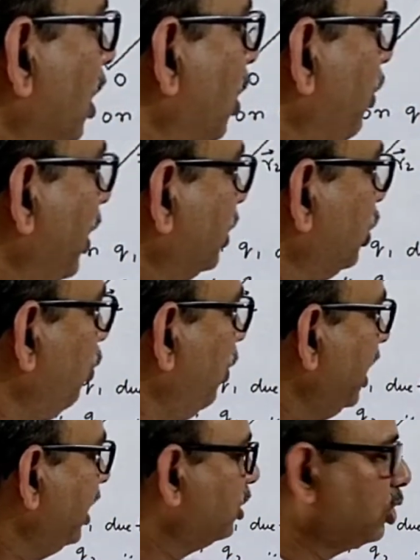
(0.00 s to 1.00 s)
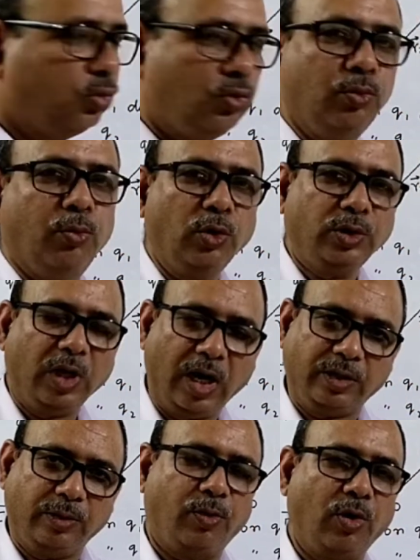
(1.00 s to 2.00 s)
When Q1 and Q2 both are
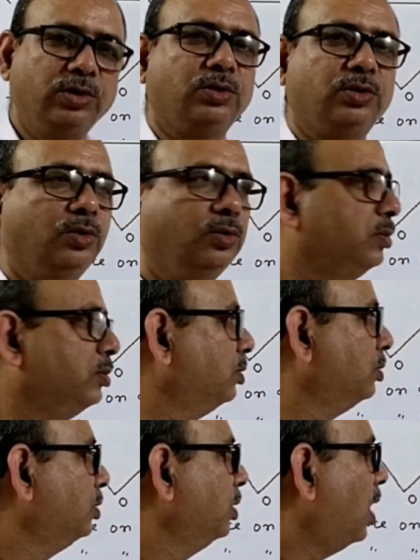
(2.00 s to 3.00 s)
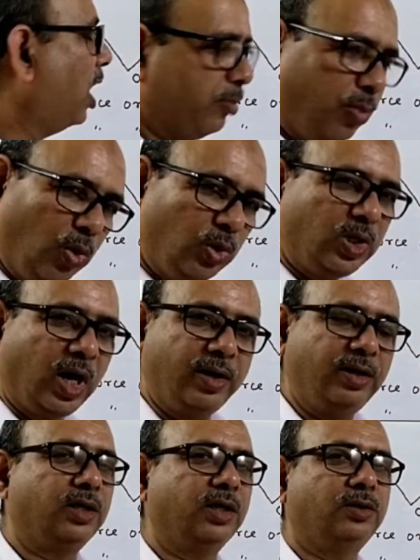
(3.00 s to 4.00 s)
the positive or both are
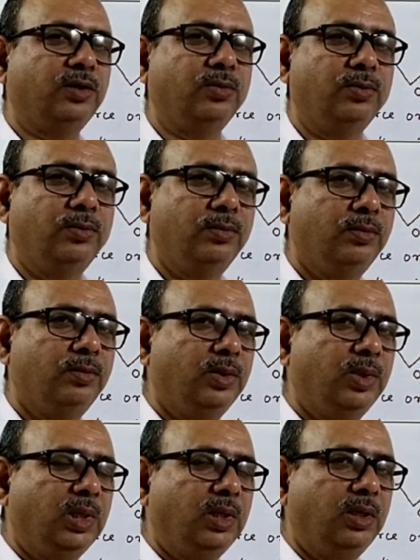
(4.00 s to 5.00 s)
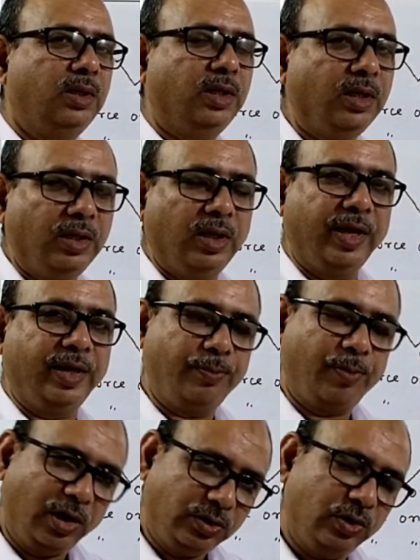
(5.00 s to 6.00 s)
negative, then a
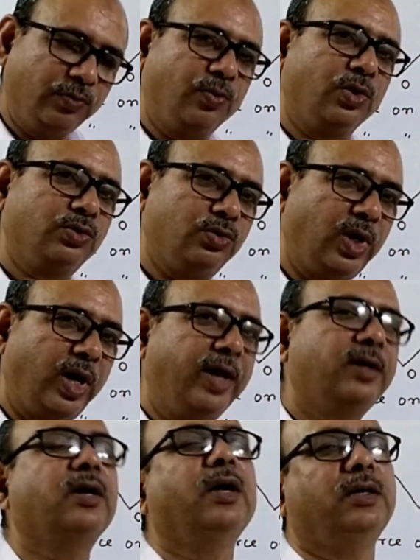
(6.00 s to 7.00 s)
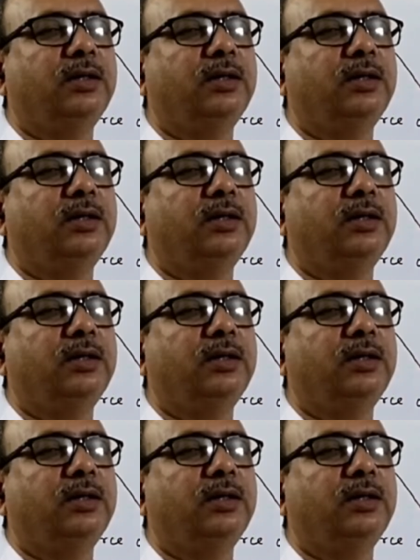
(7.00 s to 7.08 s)
repulsive force should act on